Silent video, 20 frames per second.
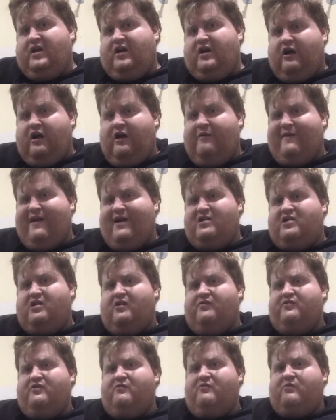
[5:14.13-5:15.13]
I'm actually
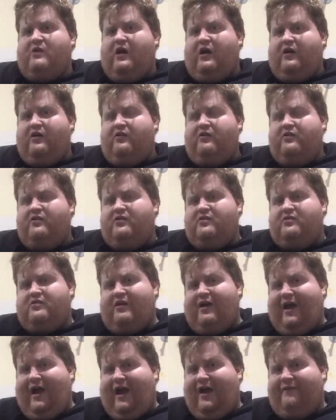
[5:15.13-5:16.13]
on the road to
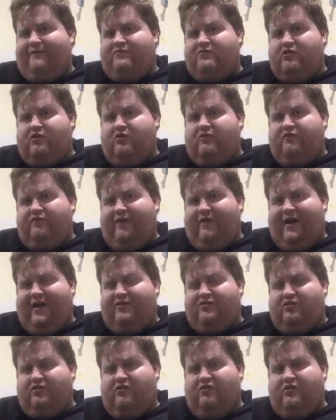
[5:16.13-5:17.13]
have
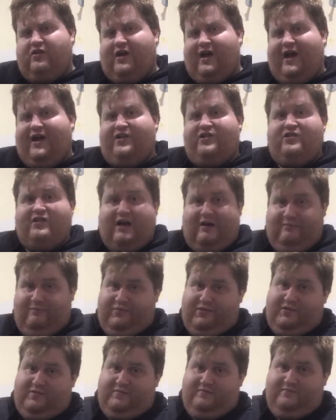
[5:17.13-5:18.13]
2K
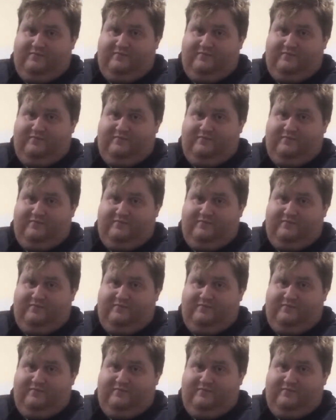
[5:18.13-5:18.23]
subs.